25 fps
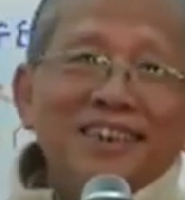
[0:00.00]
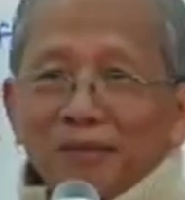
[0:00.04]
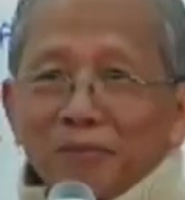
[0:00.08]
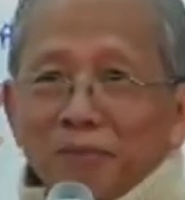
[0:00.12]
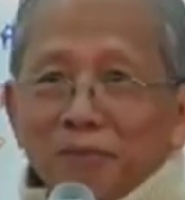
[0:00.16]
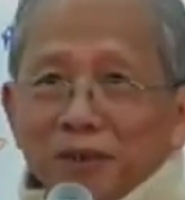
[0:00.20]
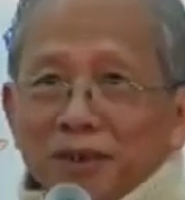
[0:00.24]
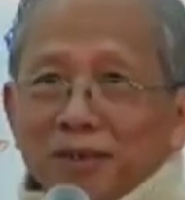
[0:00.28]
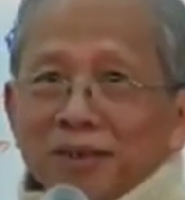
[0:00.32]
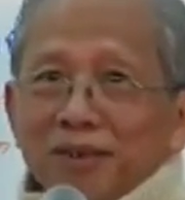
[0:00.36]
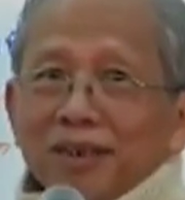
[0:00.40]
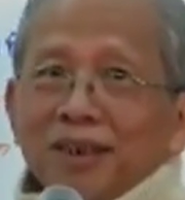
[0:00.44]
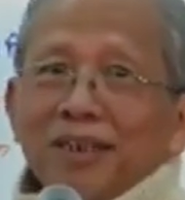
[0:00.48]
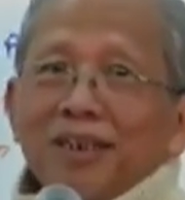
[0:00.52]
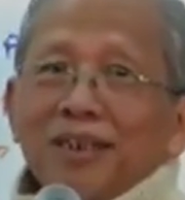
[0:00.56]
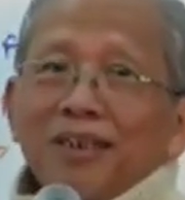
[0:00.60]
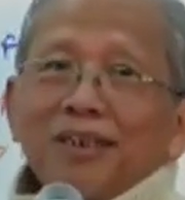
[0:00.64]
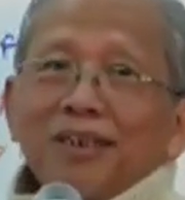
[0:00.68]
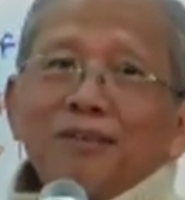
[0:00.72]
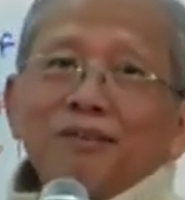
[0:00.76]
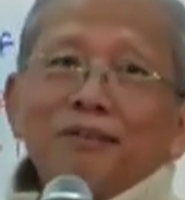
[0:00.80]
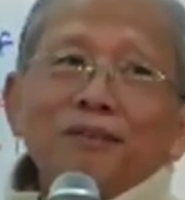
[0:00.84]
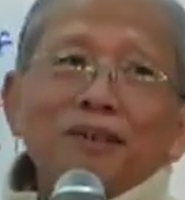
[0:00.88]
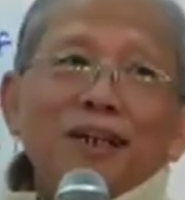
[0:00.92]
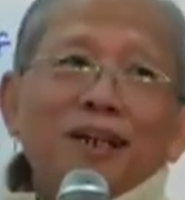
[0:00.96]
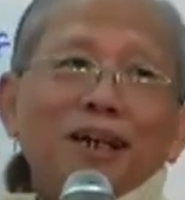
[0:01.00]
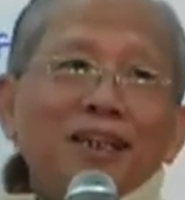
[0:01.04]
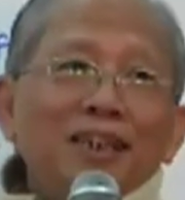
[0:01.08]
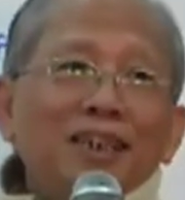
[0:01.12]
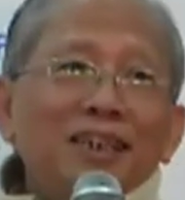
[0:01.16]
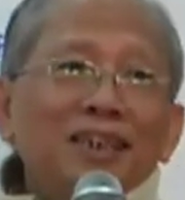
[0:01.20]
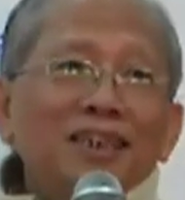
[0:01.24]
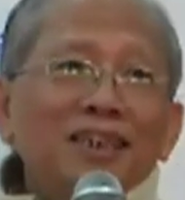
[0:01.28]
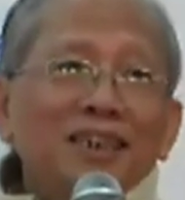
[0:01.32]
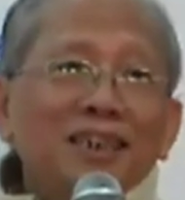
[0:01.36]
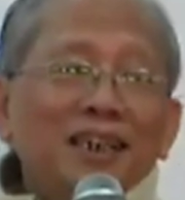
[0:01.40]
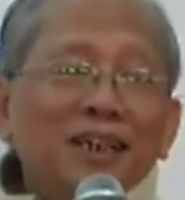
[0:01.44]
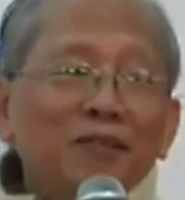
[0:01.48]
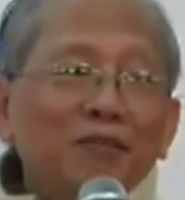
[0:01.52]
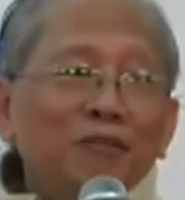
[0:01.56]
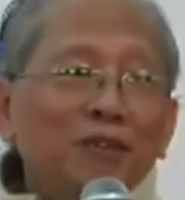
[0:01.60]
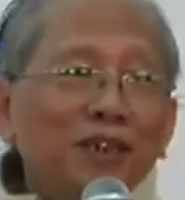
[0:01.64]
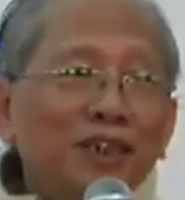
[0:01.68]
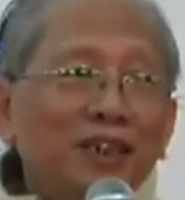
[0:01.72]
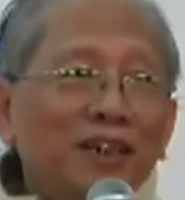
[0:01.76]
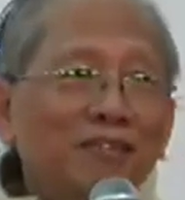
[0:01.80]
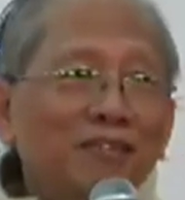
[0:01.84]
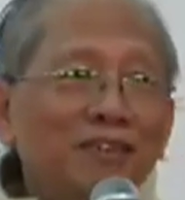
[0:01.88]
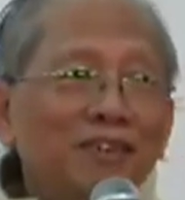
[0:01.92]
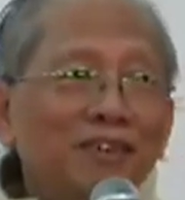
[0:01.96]
Because he don't understand
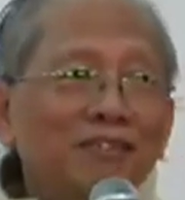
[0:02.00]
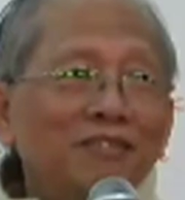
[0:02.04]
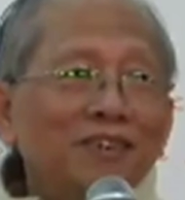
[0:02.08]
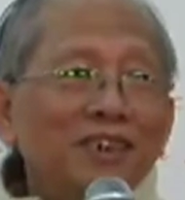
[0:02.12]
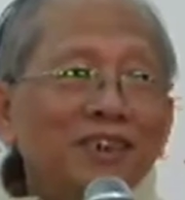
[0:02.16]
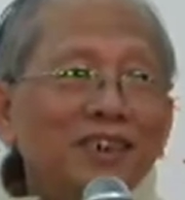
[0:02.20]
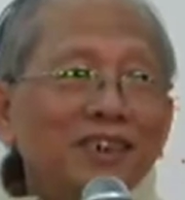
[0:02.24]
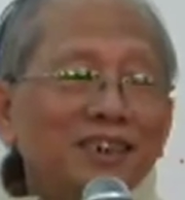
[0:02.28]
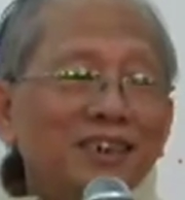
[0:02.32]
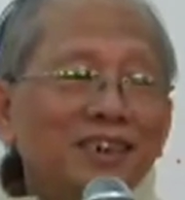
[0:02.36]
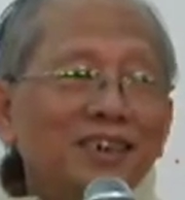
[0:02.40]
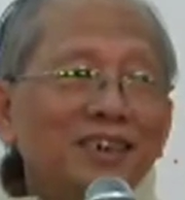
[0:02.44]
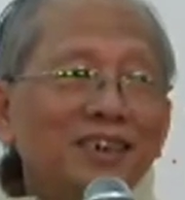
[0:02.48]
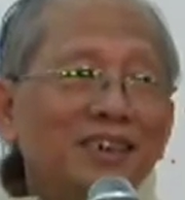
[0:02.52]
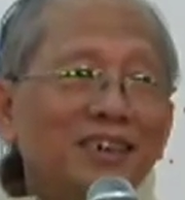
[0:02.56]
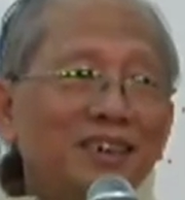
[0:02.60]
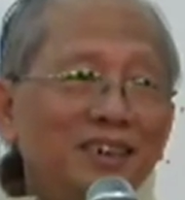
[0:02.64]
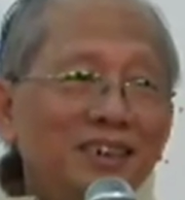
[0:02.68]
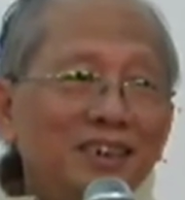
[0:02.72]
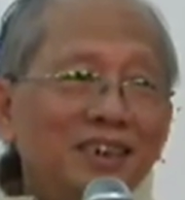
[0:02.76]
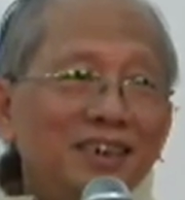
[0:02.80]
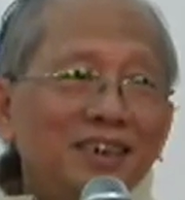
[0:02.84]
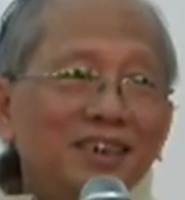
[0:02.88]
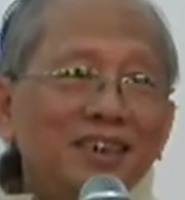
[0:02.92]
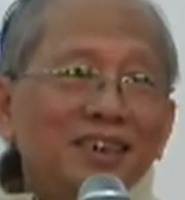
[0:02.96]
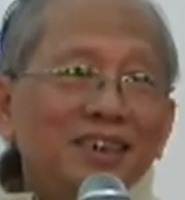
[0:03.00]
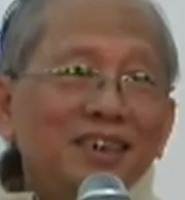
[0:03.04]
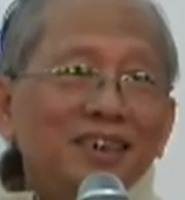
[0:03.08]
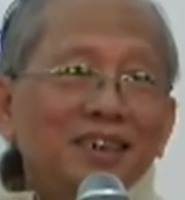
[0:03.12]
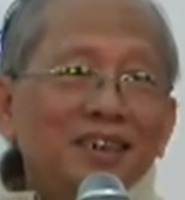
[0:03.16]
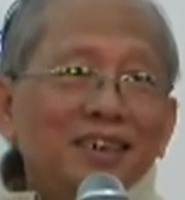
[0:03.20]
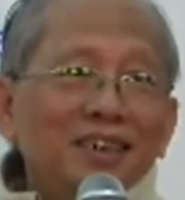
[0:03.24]
what cultivation is.